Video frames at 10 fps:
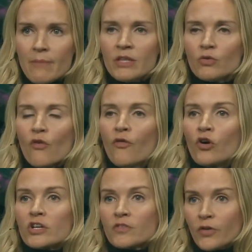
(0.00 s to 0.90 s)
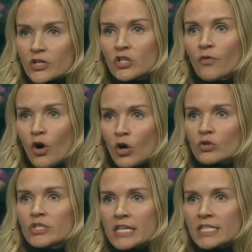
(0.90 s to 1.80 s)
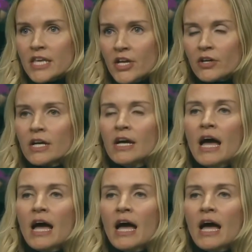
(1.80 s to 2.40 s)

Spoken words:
into force 1st of August this year.